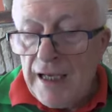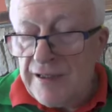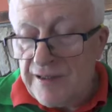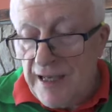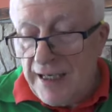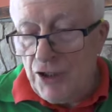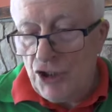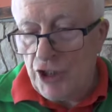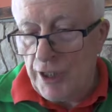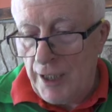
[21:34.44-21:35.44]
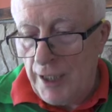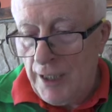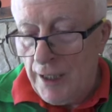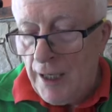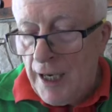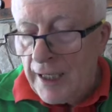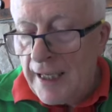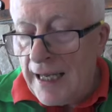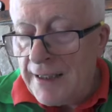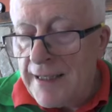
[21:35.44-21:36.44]
Essentially,
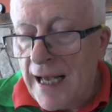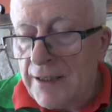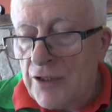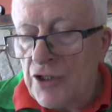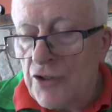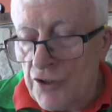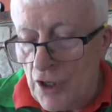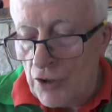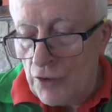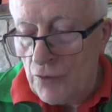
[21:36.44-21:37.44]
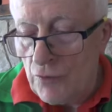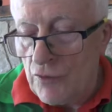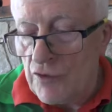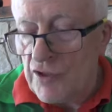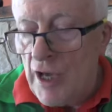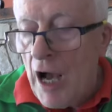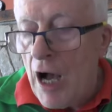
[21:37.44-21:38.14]
Gandhanta zones